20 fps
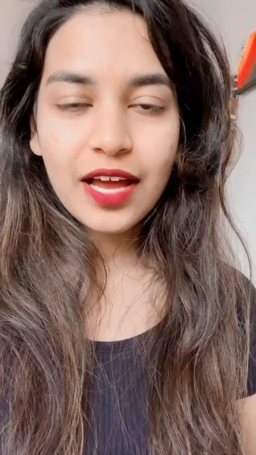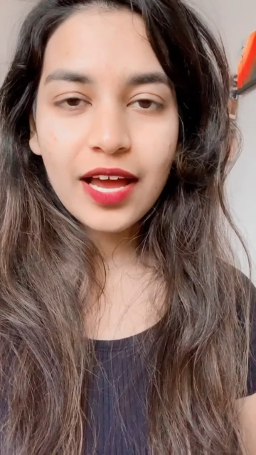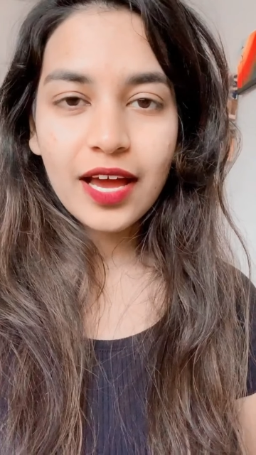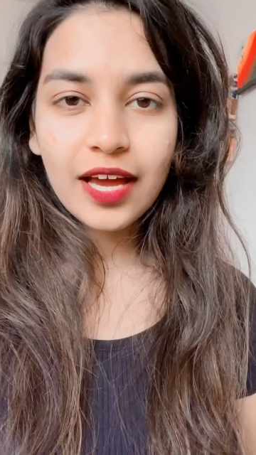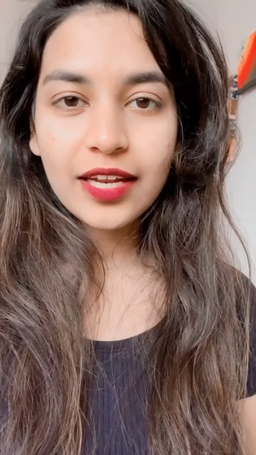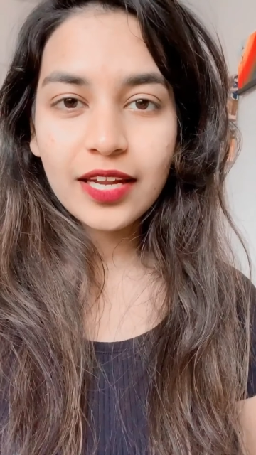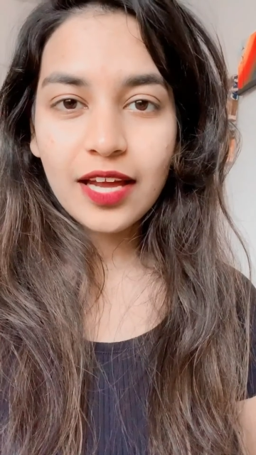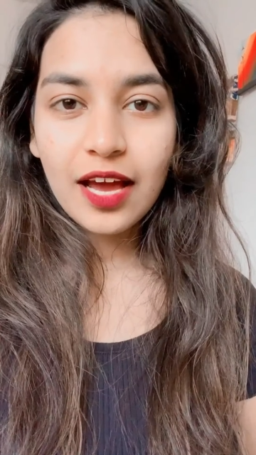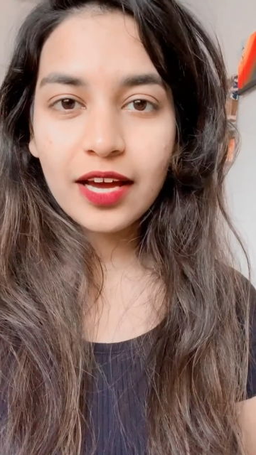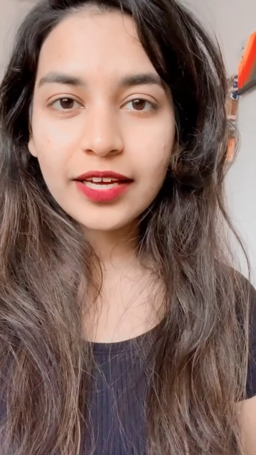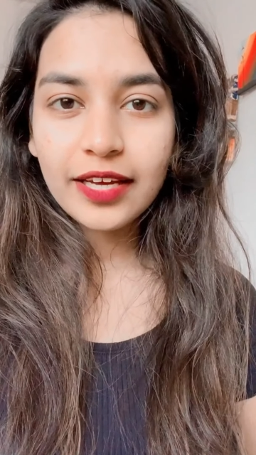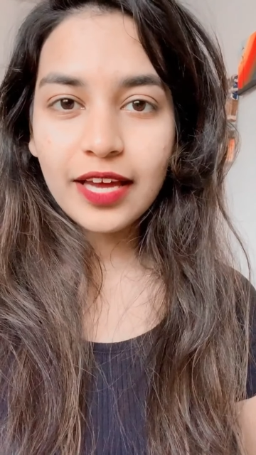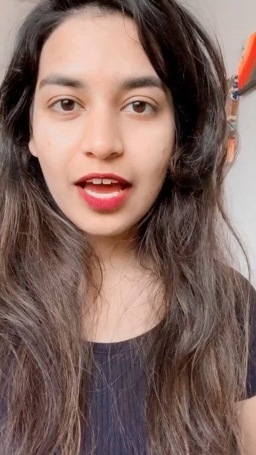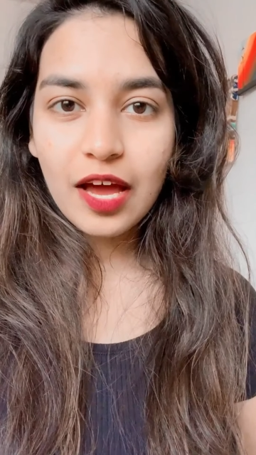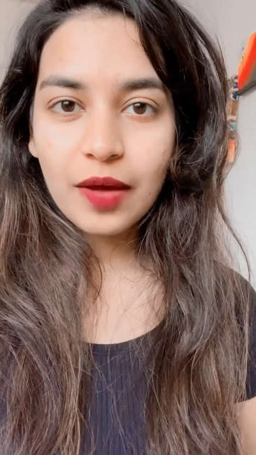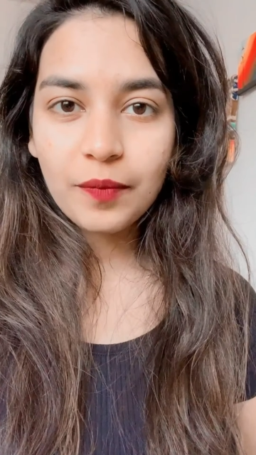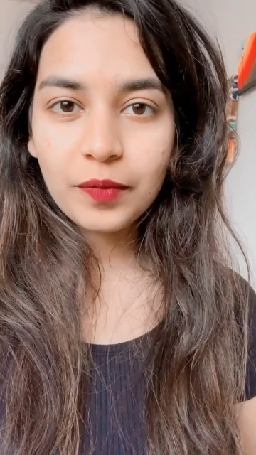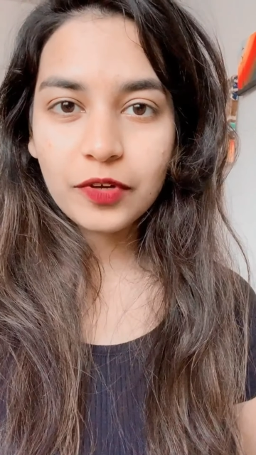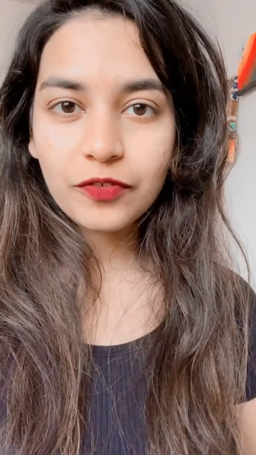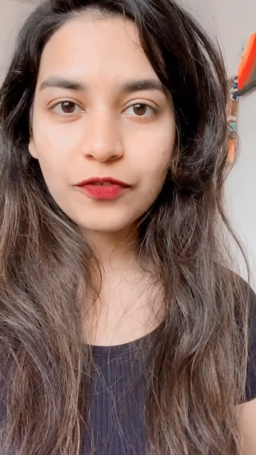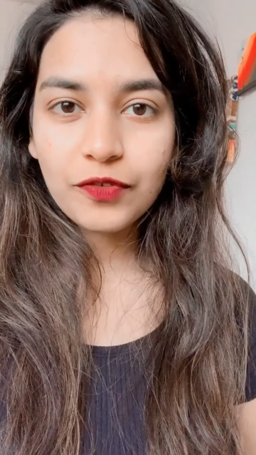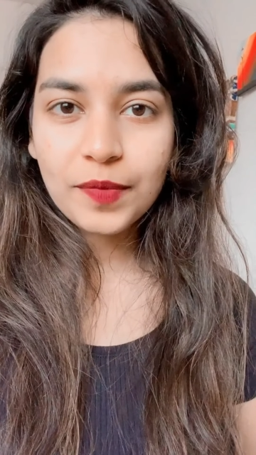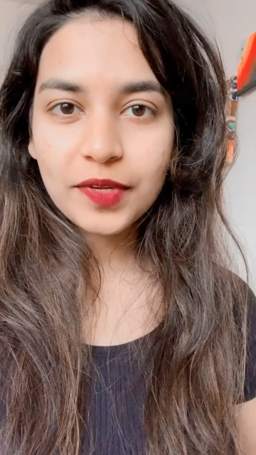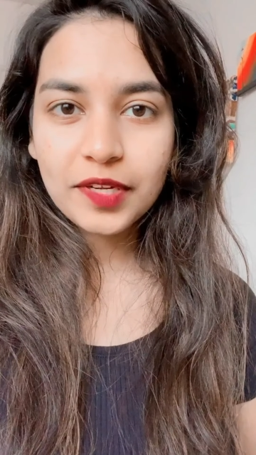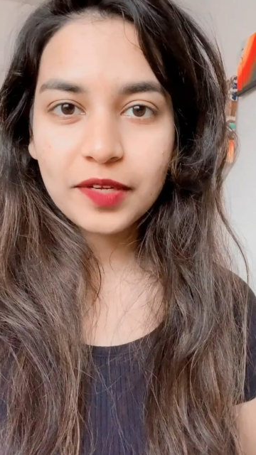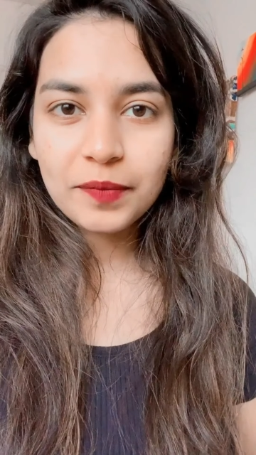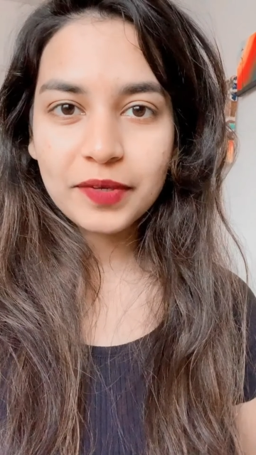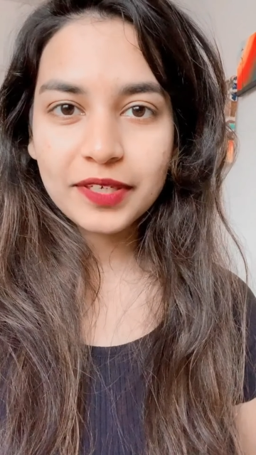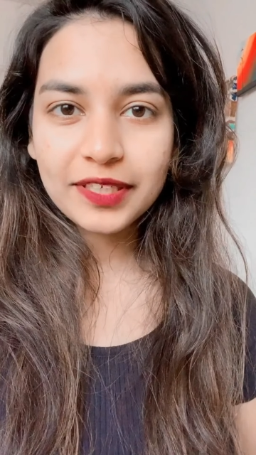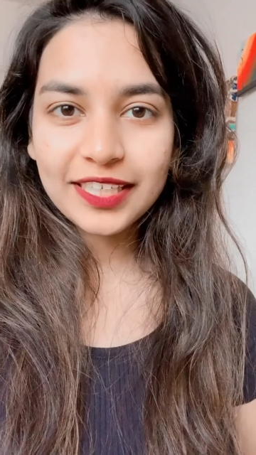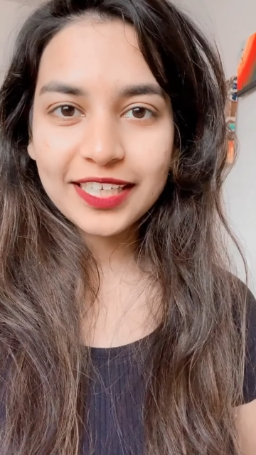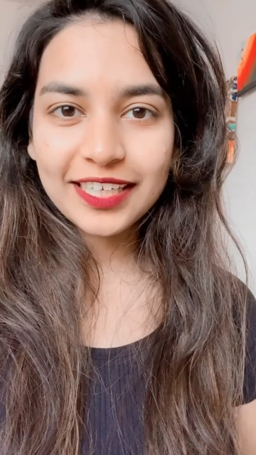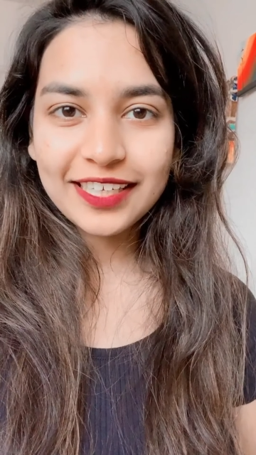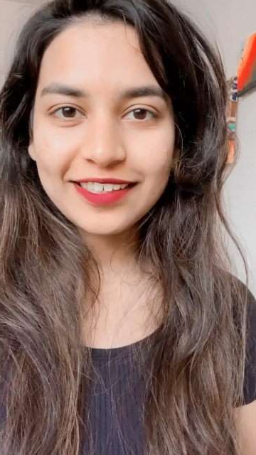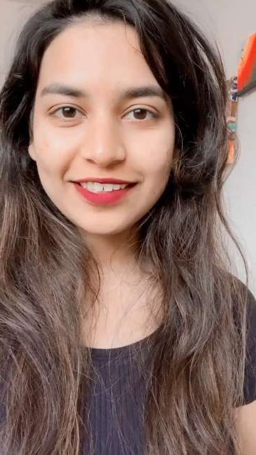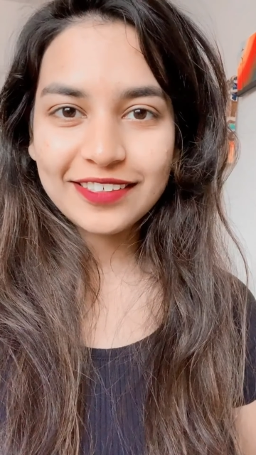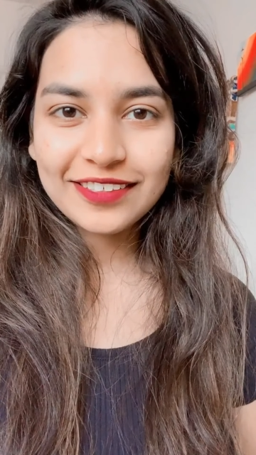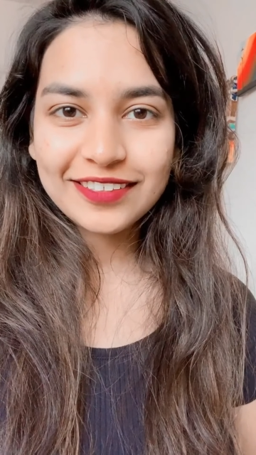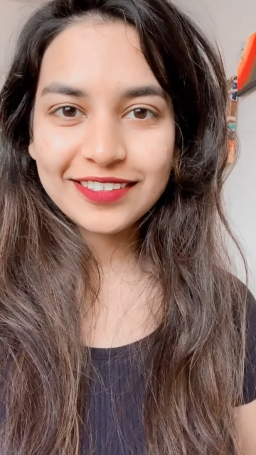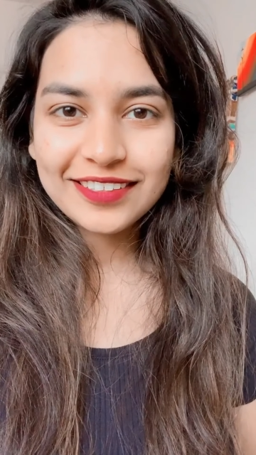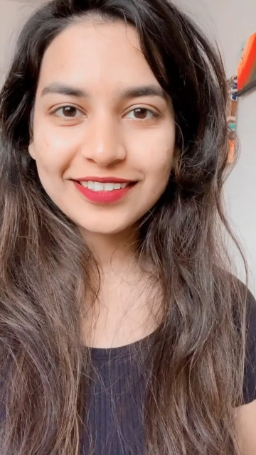and I am a woman in big data.